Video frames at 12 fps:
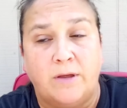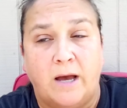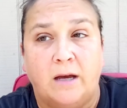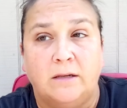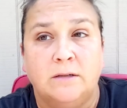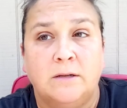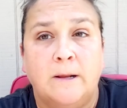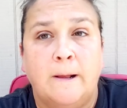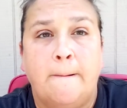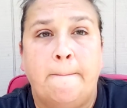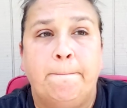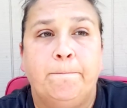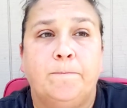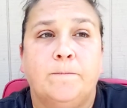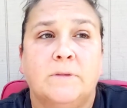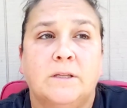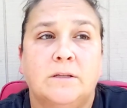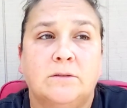that
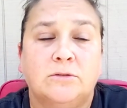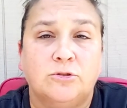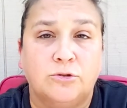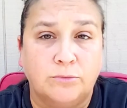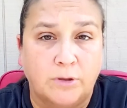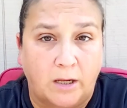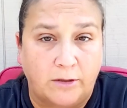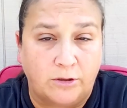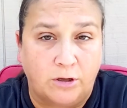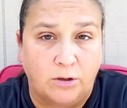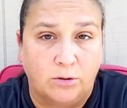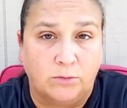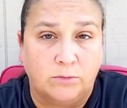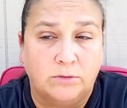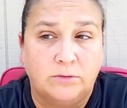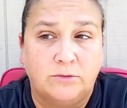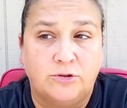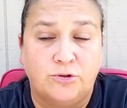do not know
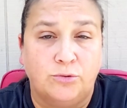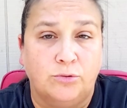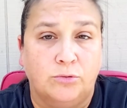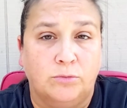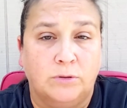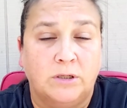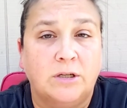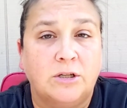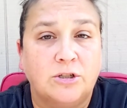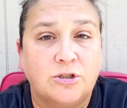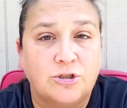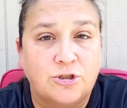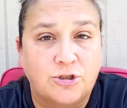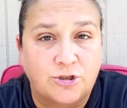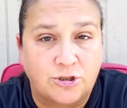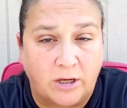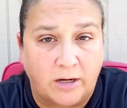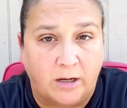to
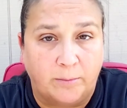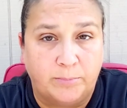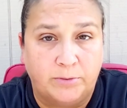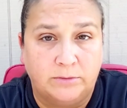shut up.